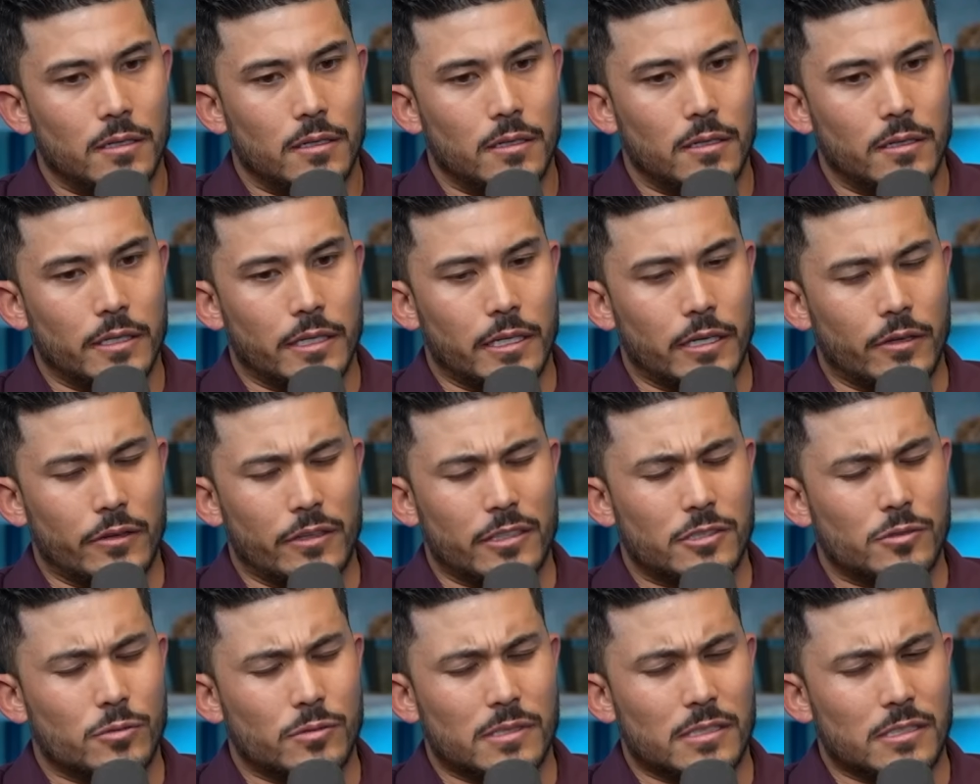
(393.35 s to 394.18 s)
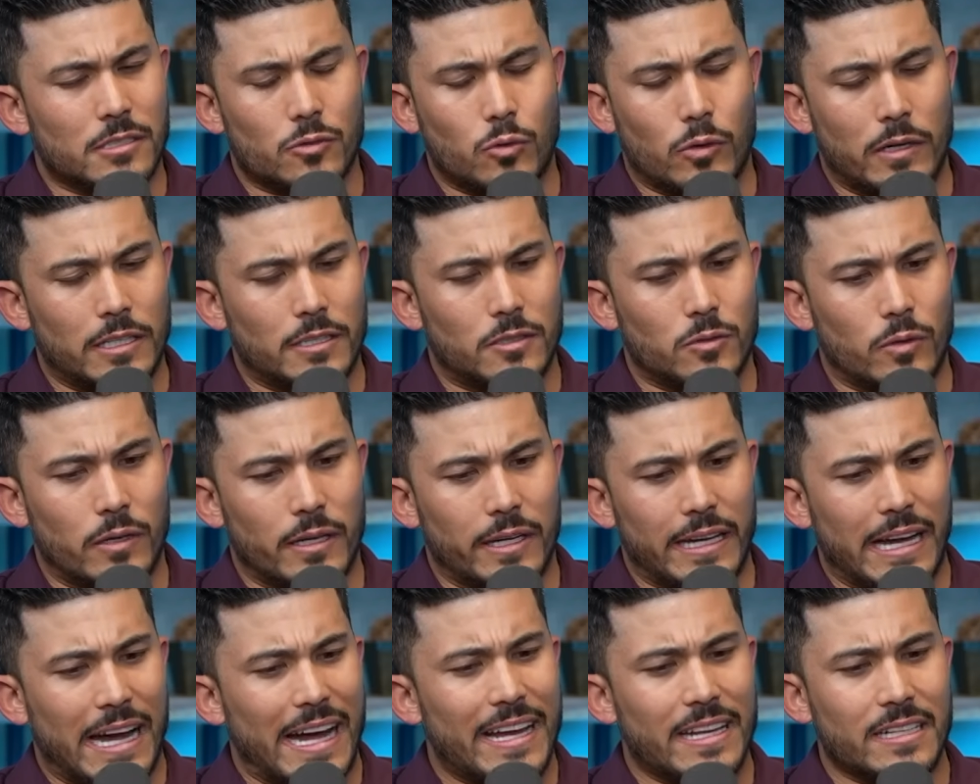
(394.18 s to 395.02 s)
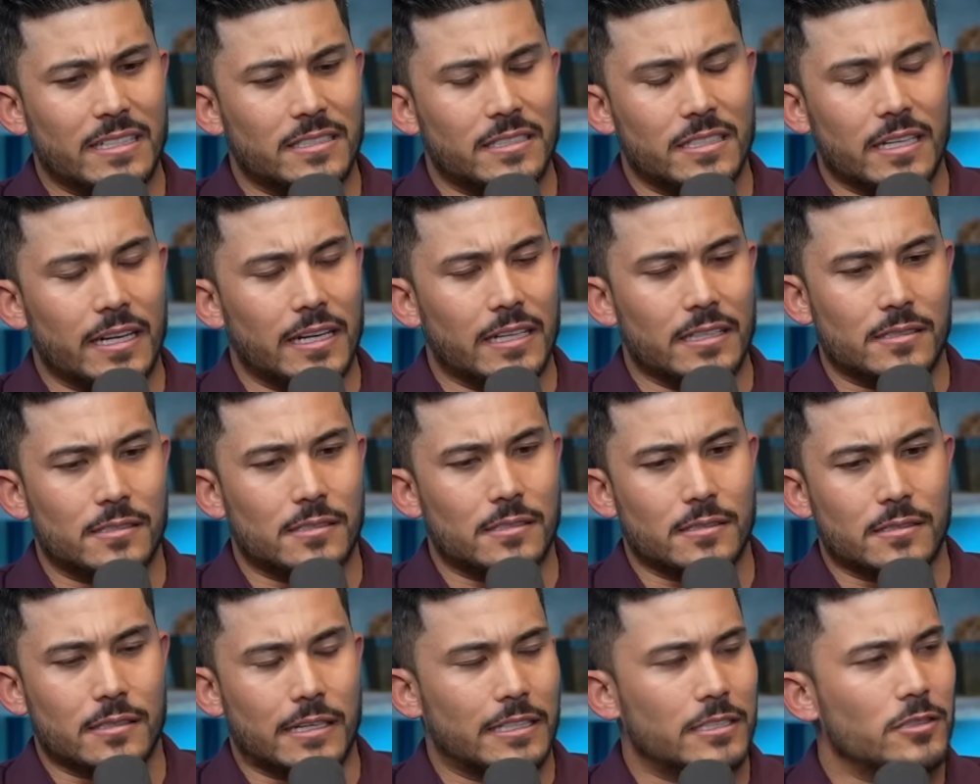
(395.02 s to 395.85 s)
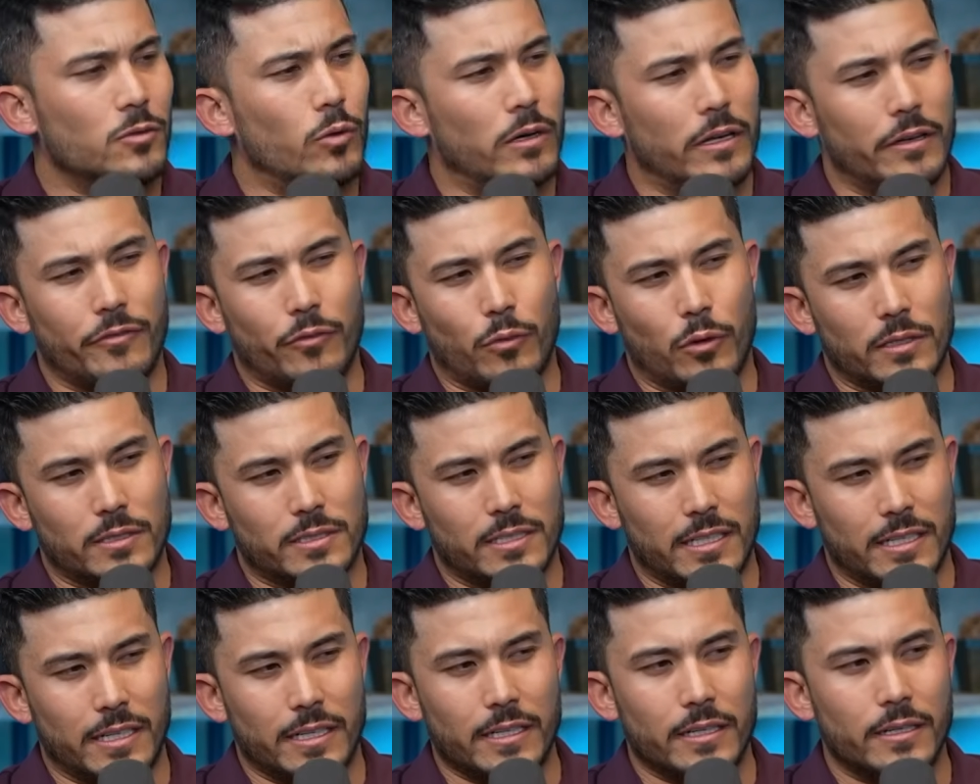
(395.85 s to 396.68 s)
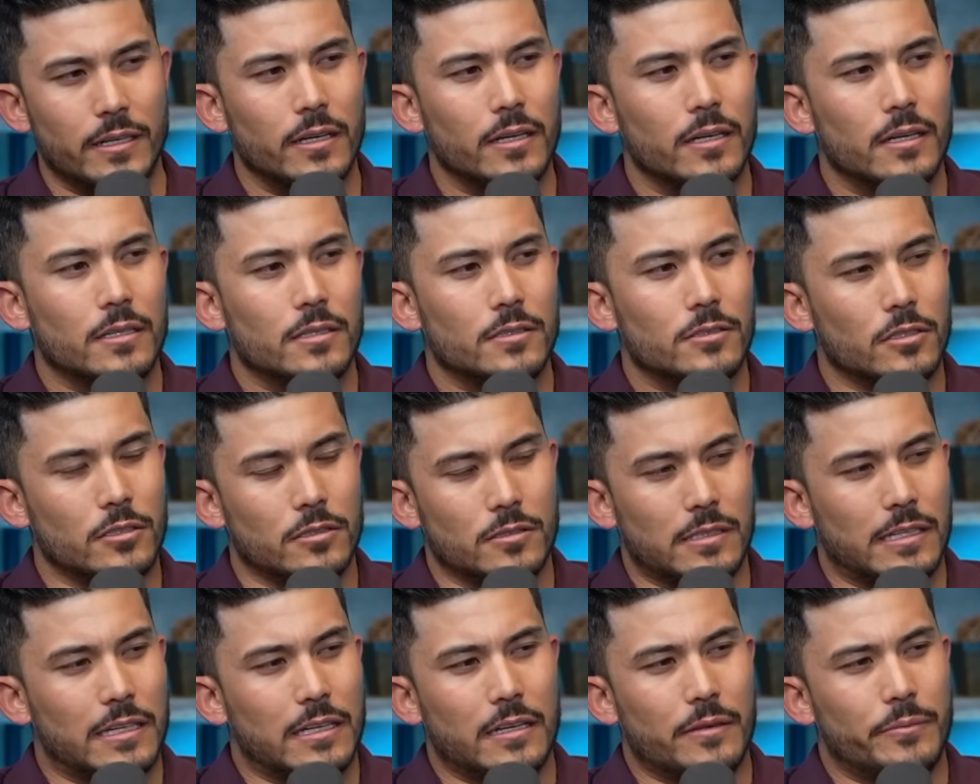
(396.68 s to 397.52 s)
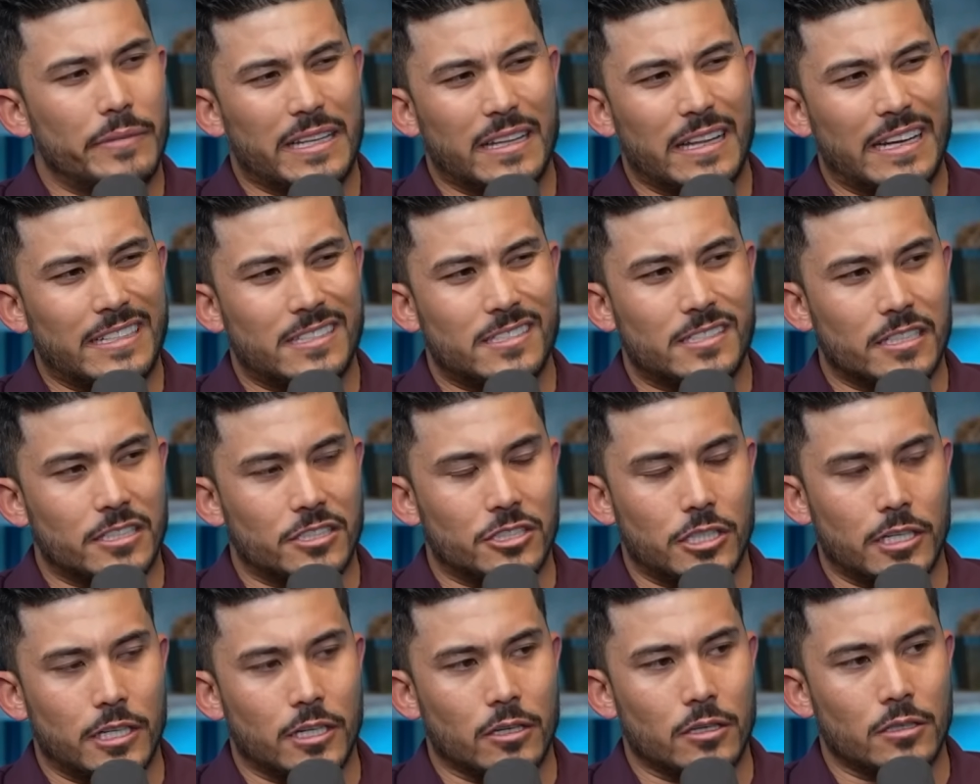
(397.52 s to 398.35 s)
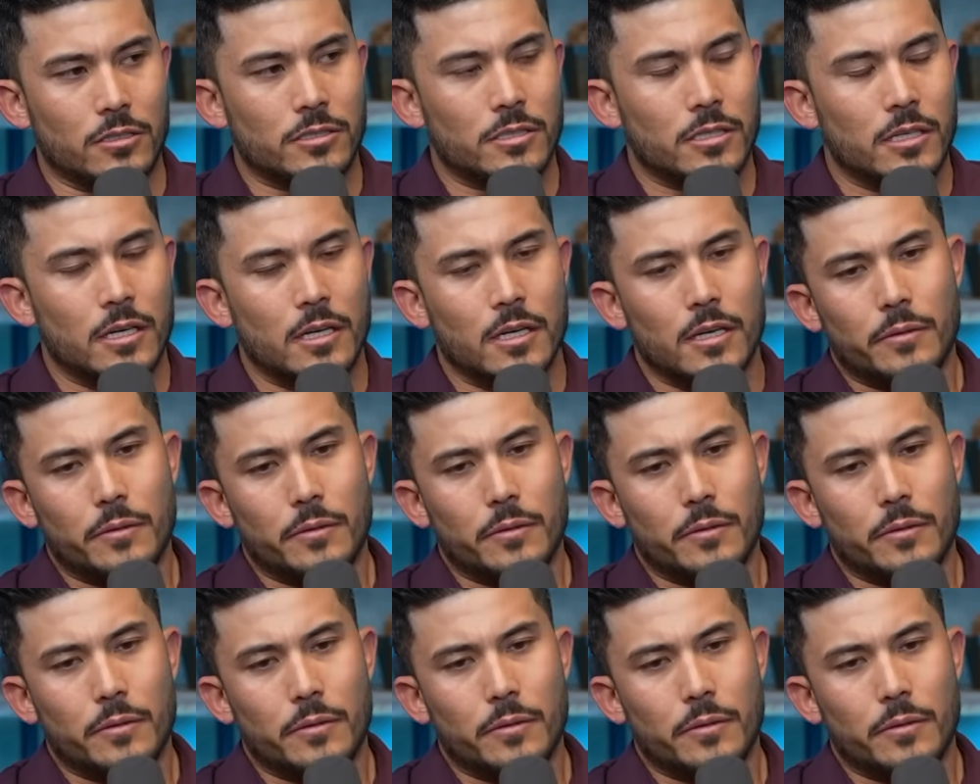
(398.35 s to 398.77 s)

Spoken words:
this was in 2020. I hadn't done it since like 2014. So it had been like 6 years.